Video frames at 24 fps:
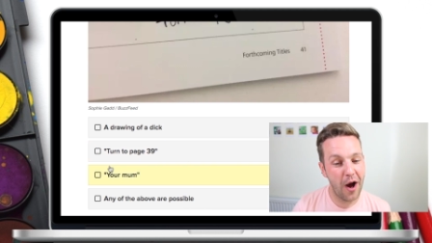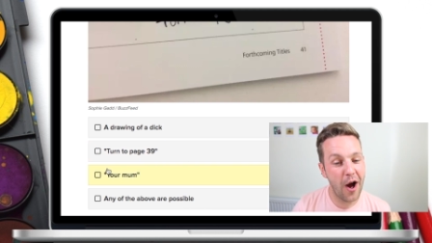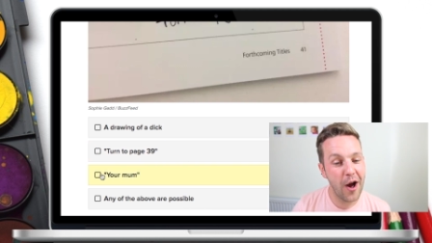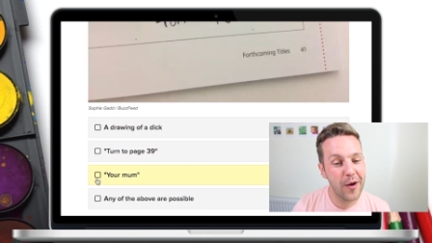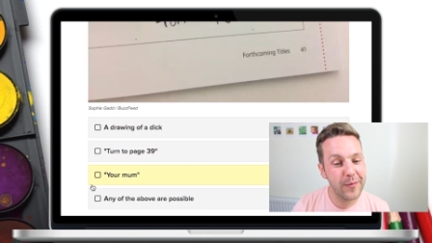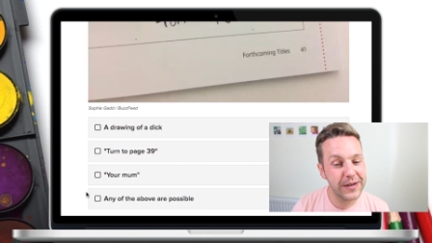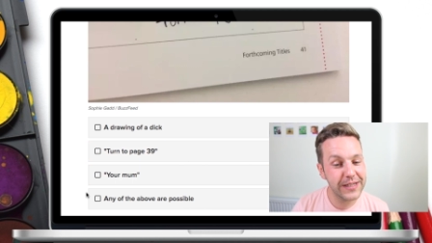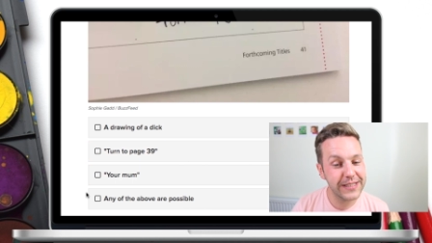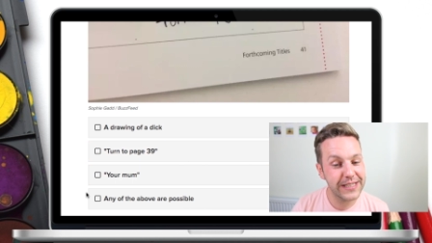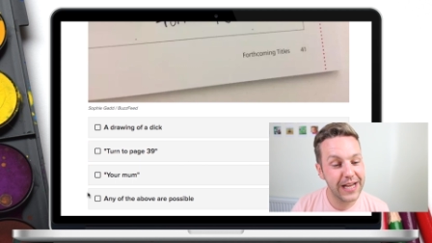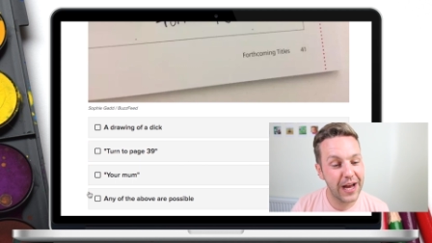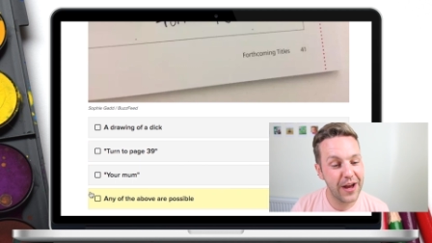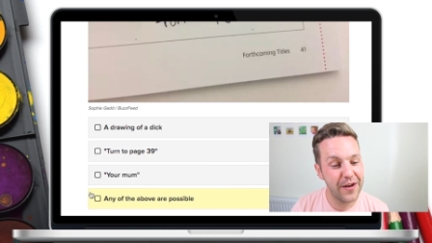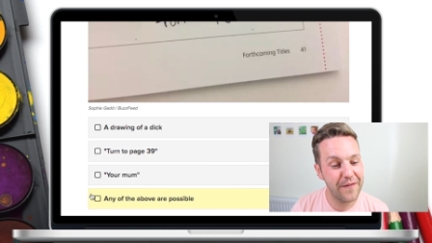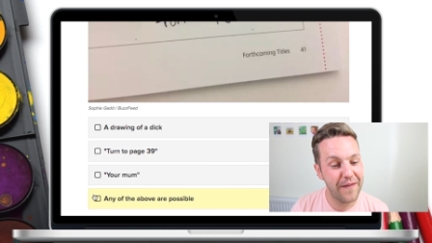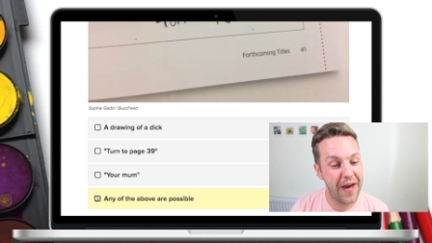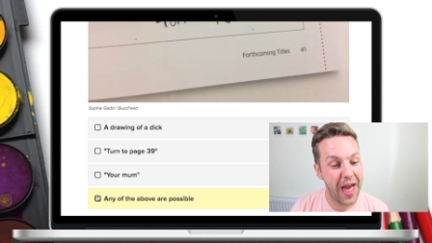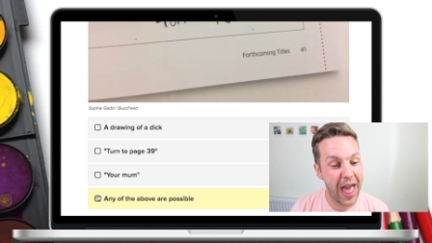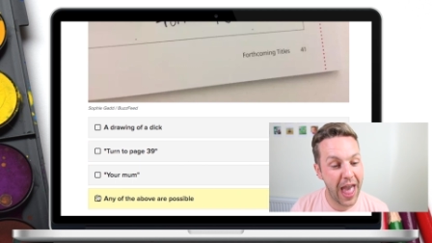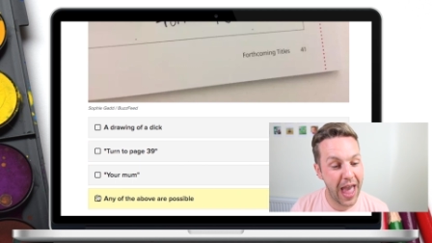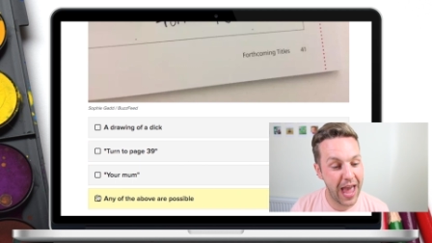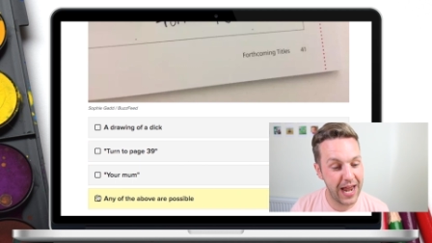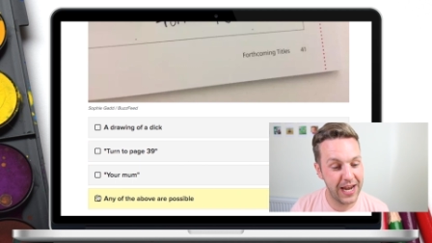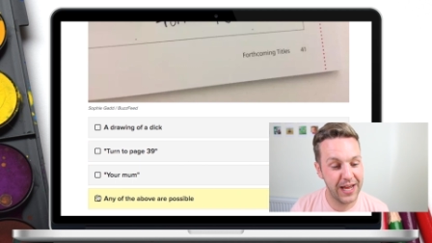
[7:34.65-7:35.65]
I'm gonna say
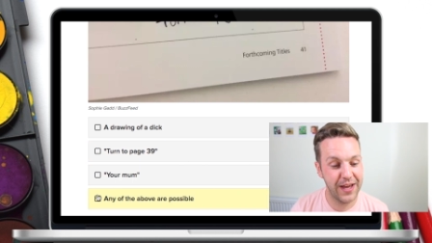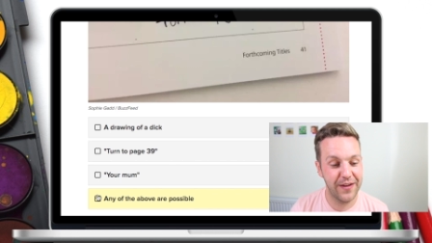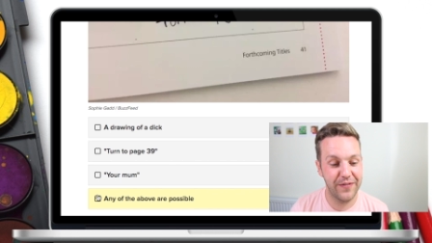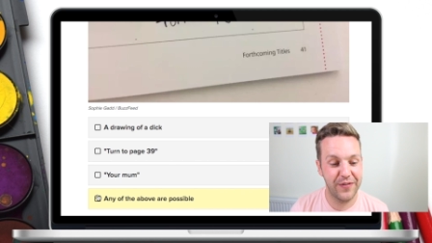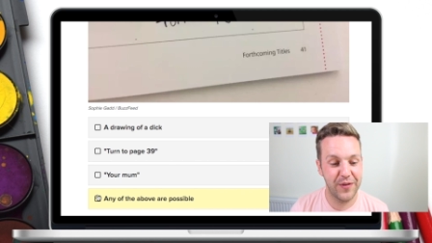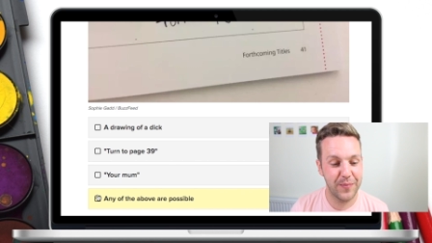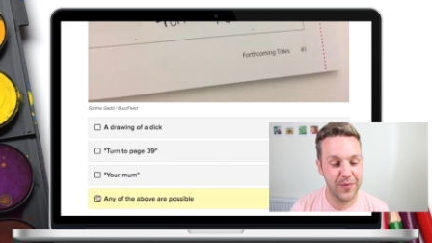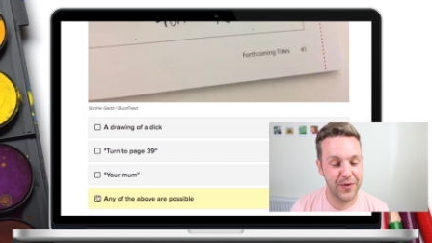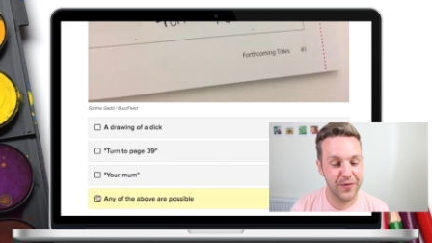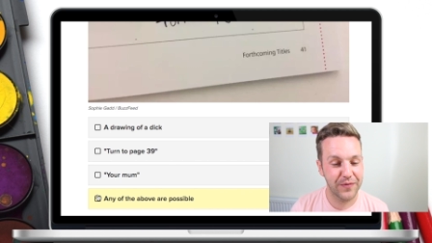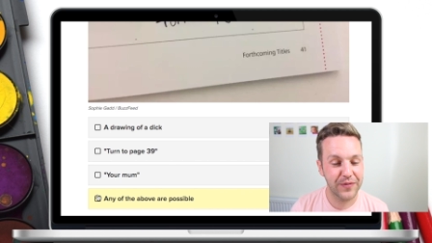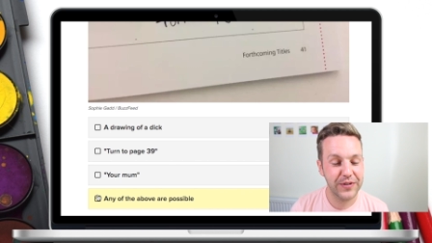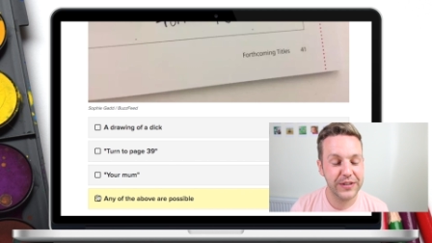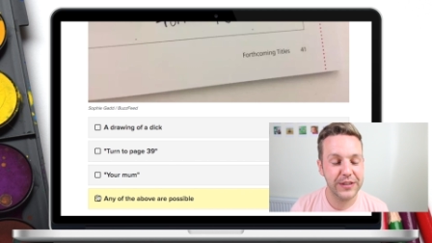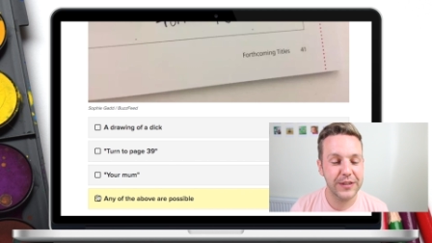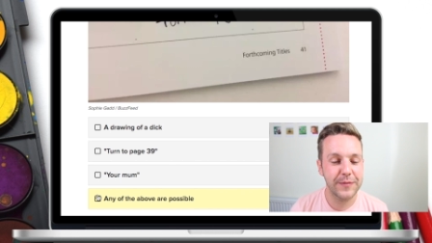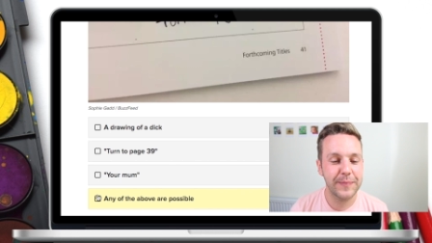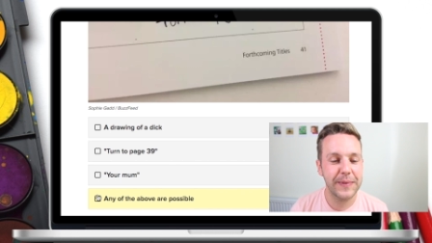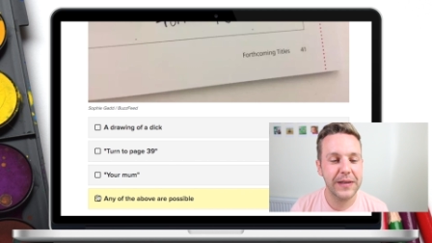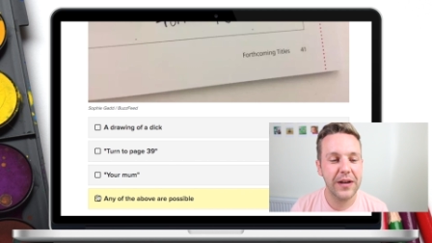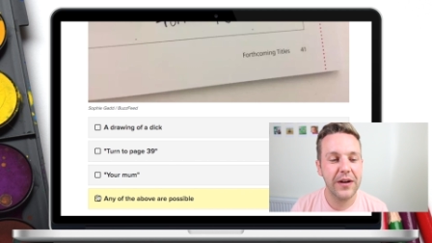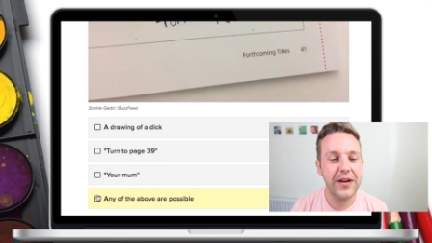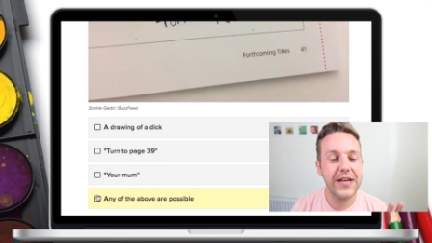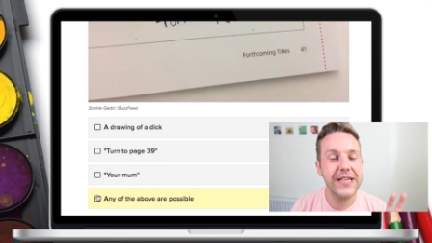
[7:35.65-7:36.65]
any of the above because it'd
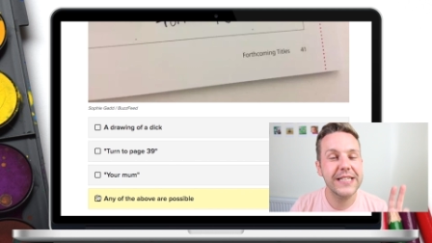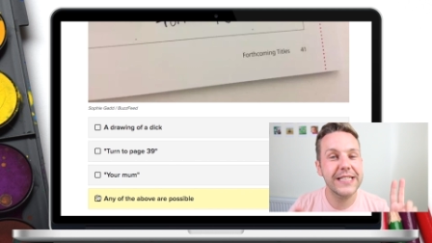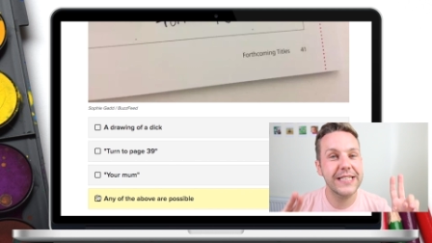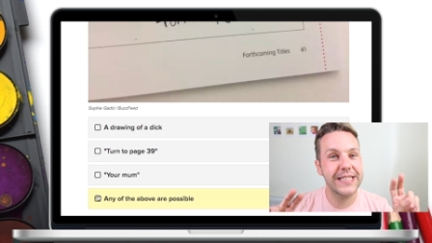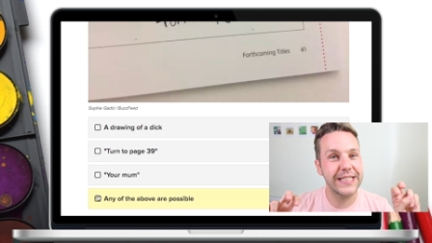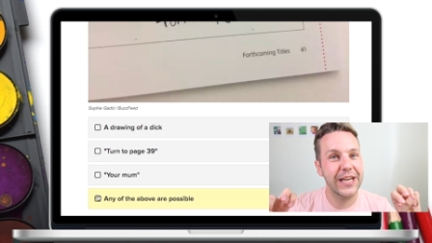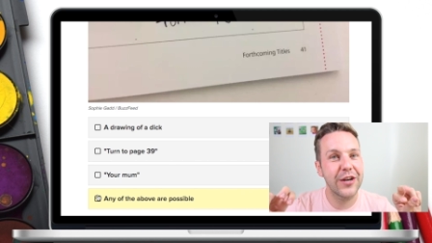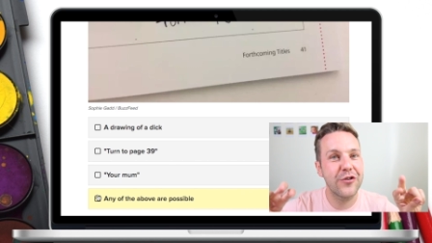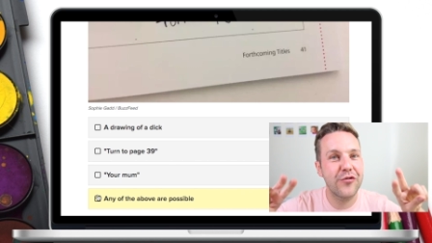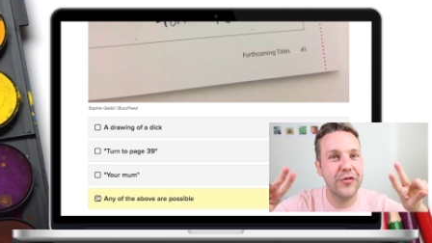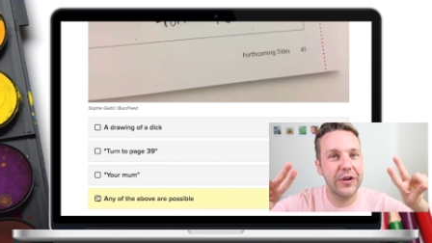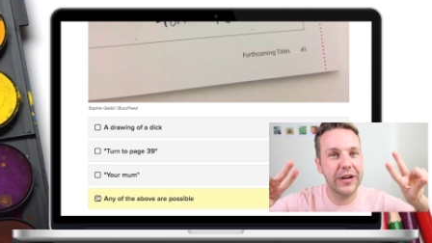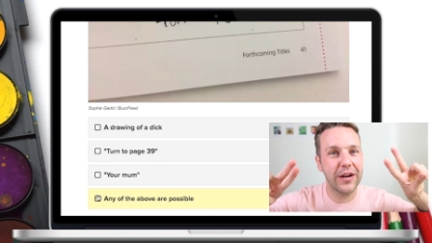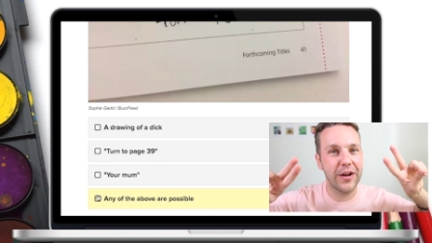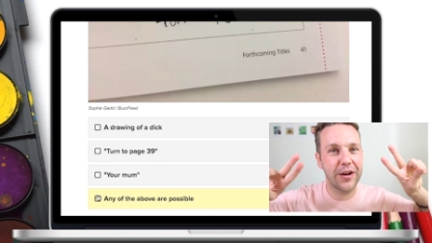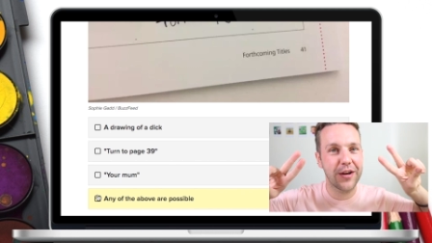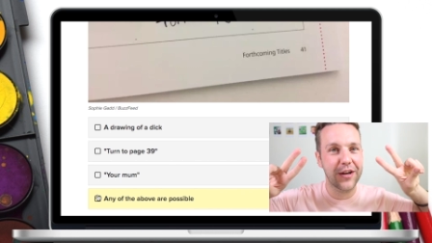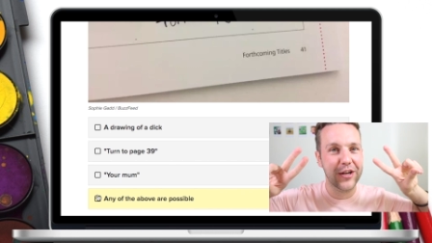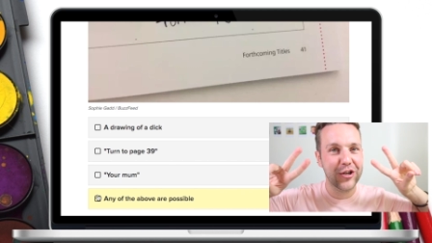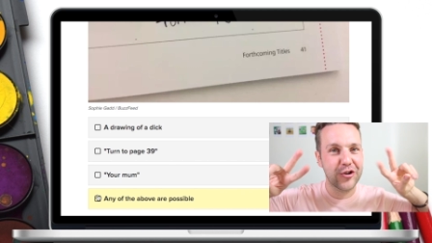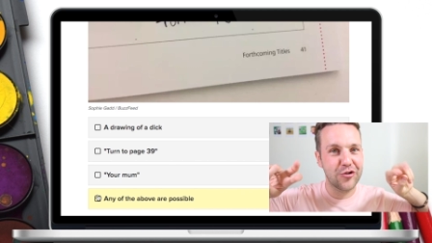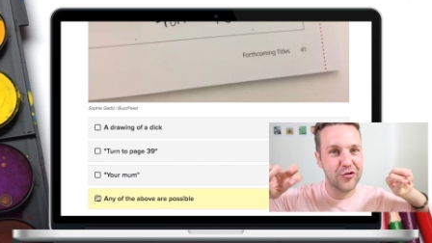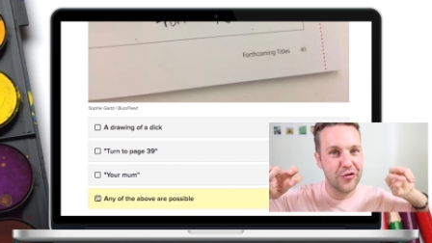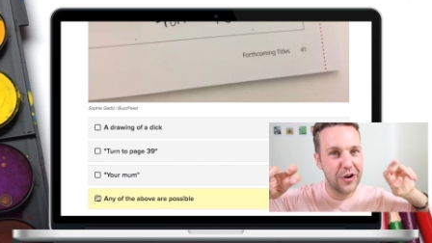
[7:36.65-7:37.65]
be like a secret
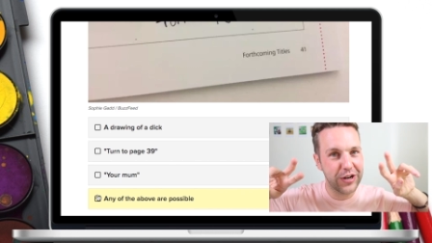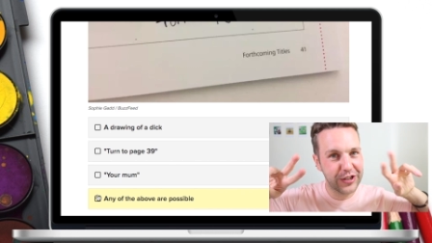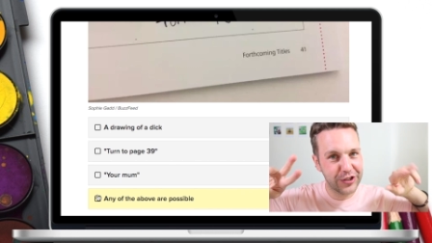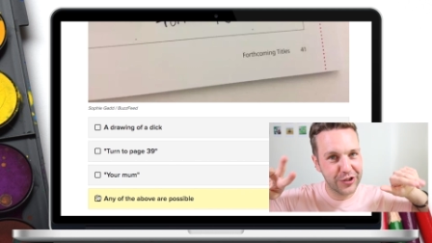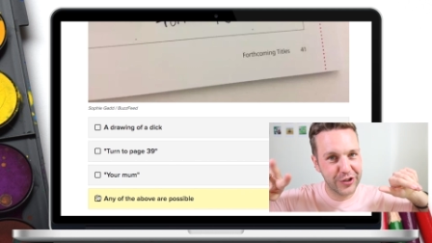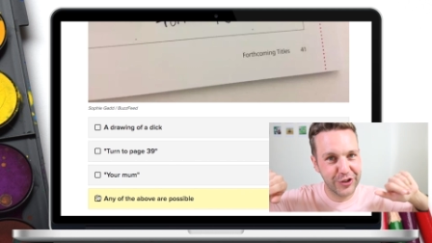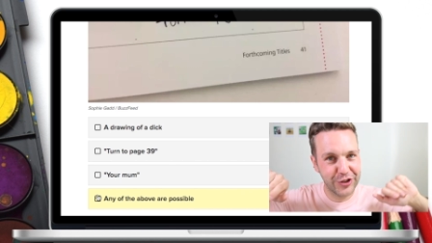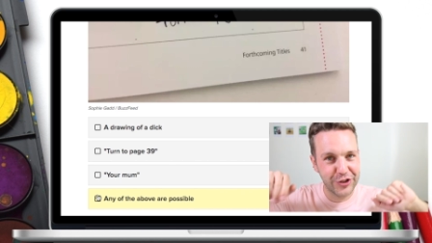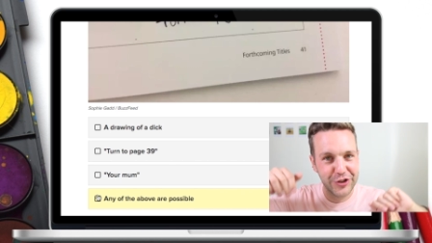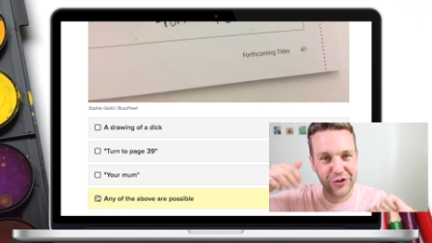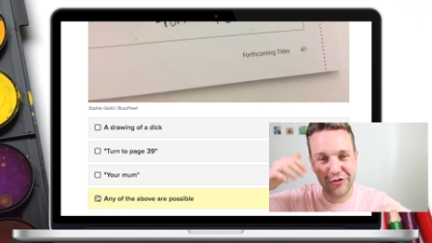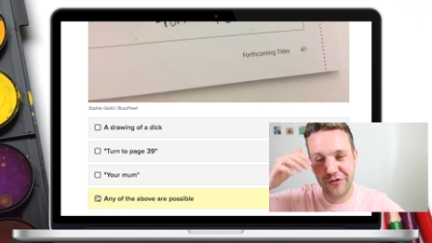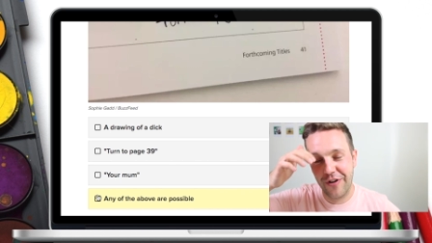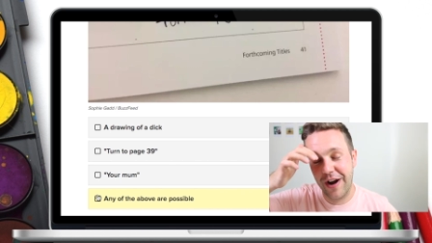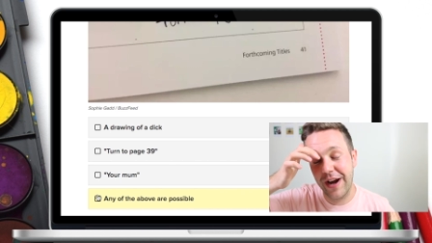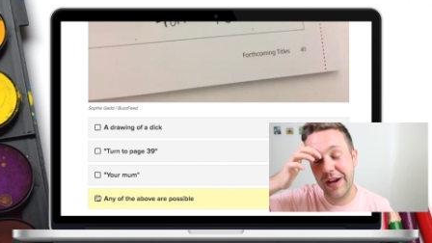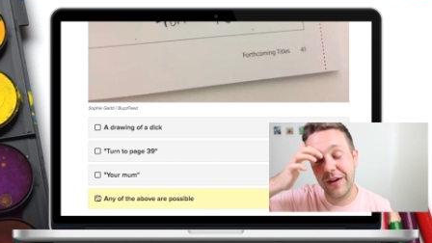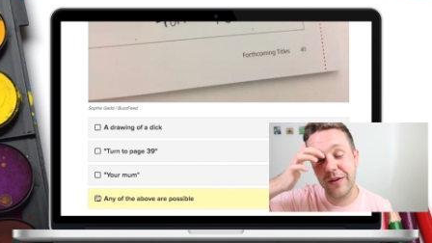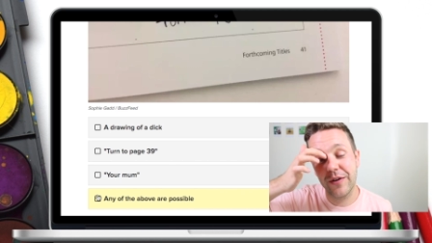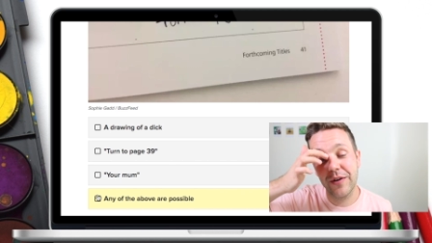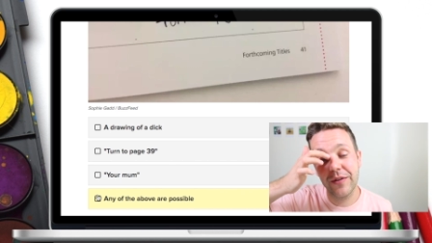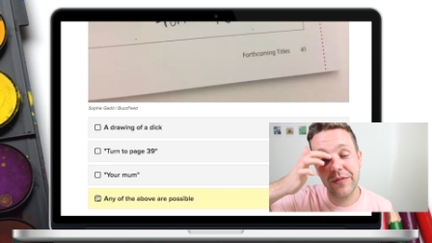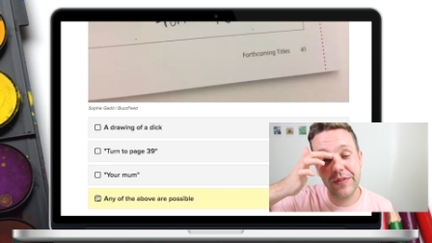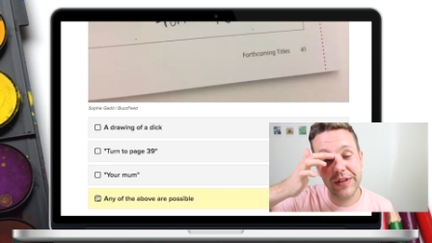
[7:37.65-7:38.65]
like treasure hunt trail.